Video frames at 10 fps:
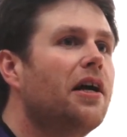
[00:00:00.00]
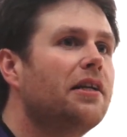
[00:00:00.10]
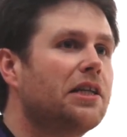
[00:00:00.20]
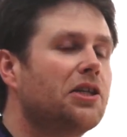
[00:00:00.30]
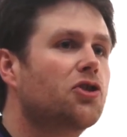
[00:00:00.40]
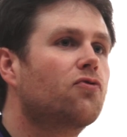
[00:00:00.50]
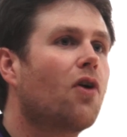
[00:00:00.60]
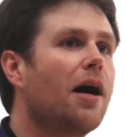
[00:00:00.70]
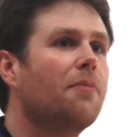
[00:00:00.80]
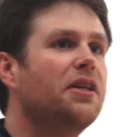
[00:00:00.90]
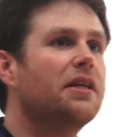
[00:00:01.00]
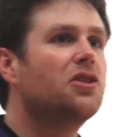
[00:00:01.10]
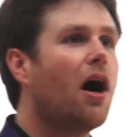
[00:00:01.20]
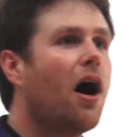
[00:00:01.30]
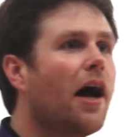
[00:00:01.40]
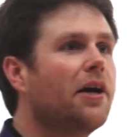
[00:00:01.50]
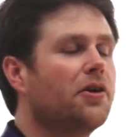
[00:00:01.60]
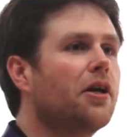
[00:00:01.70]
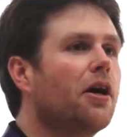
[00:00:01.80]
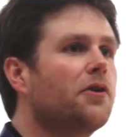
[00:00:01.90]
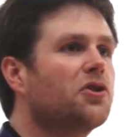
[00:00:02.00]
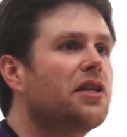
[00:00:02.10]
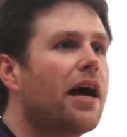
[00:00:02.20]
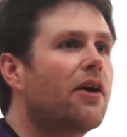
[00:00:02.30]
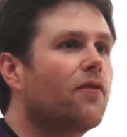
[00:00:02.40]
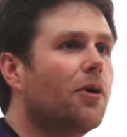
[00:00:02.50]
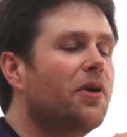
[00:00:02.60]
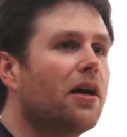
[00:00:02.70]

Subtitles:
that describe the entirety of your stack from